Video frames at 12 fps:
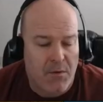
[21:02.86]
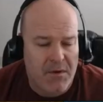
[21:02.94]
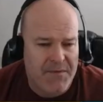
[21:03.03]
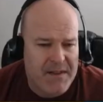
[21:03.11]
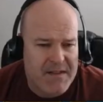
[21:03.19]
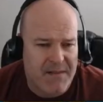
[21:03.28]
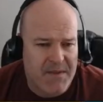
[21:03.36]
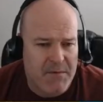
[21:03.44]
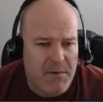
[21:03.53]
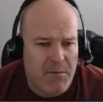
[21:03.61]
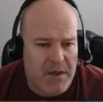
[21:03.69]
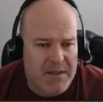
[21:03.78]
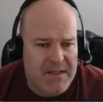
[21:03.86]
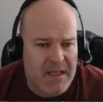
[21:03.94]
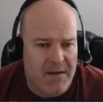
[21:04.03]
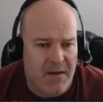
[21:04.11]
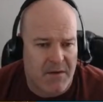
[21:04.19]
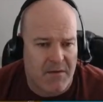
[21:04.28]
I wonder if that's something we want to
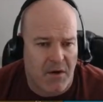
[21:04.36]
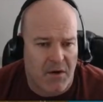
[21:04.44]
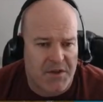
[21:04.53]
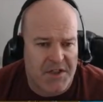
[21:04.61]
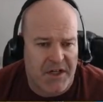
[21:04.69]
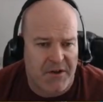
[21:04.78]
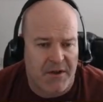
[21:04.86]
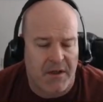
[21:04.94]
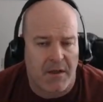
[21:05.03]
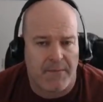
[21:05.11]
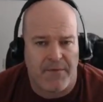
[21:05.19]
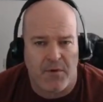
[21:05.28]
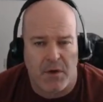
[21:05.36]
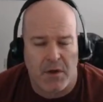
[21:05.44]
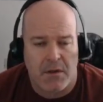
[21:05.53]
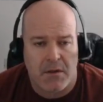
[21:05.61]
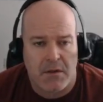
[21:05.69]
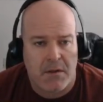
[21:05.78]
set a large area up
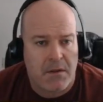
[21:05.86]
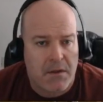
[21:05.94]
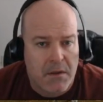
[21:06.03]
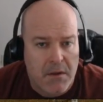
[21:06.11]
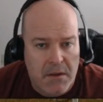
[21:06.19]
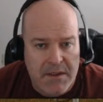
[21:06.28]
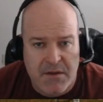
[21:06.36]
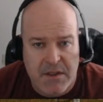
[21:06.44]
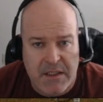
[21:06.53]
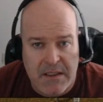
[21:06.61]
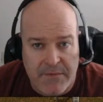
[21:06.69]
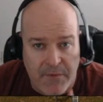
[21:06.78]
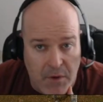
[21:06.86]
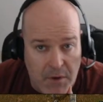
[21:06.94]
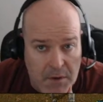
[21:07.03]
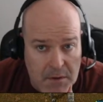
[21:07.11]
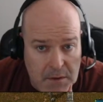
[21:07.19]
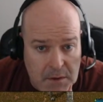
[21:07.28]
for. Let's look at INVAR.